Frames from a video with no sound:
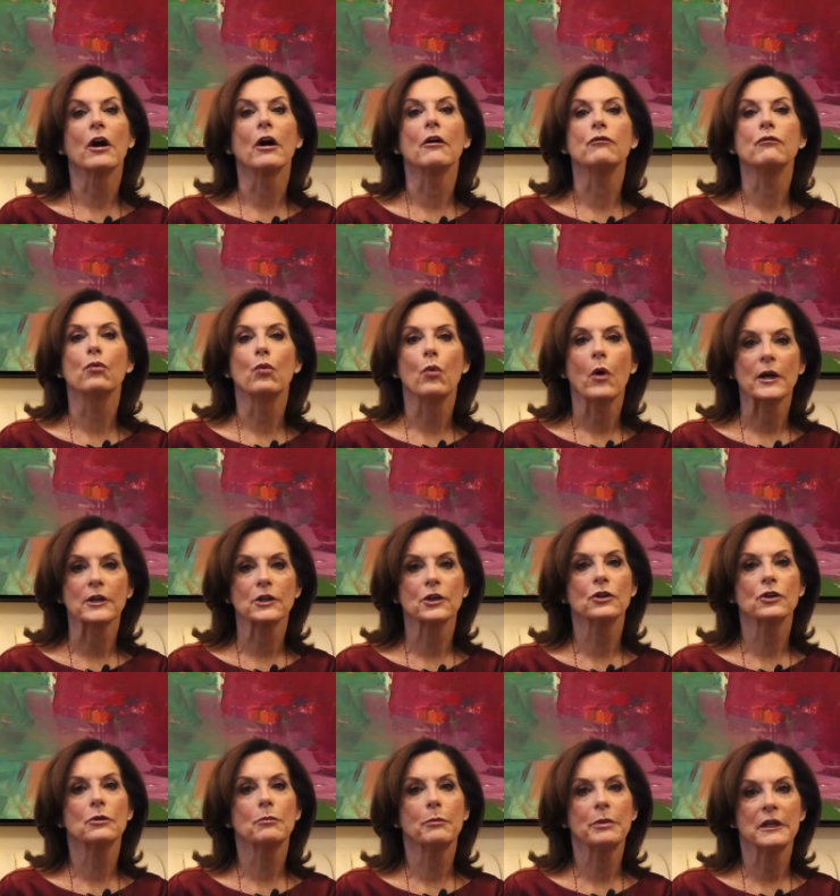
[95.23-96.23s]
of what
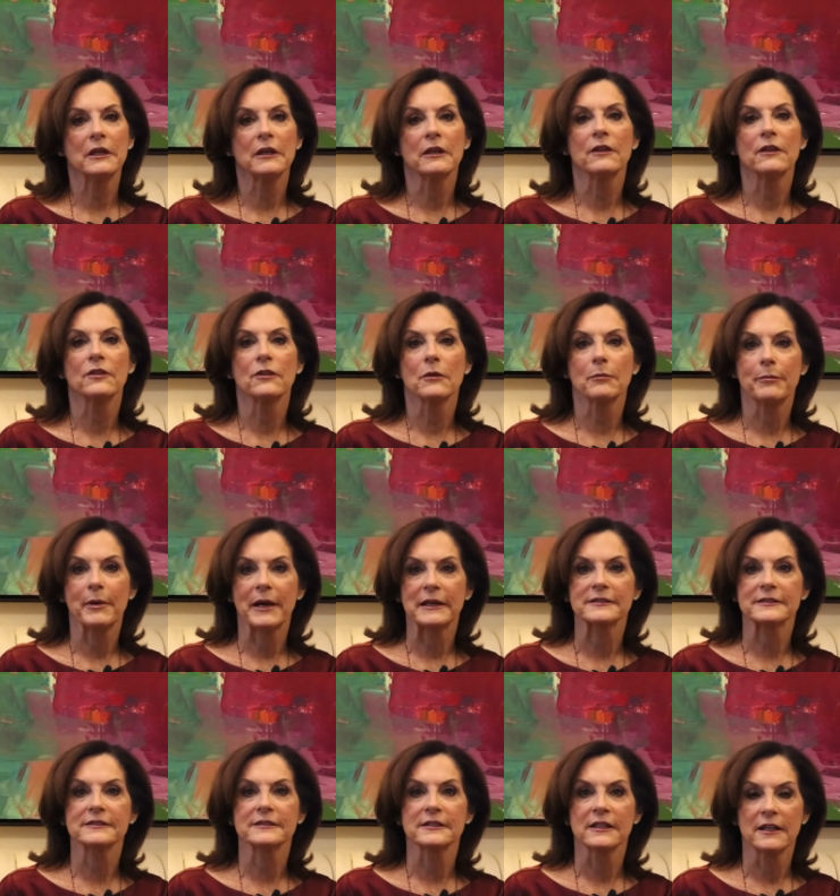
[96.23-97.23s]
could be the best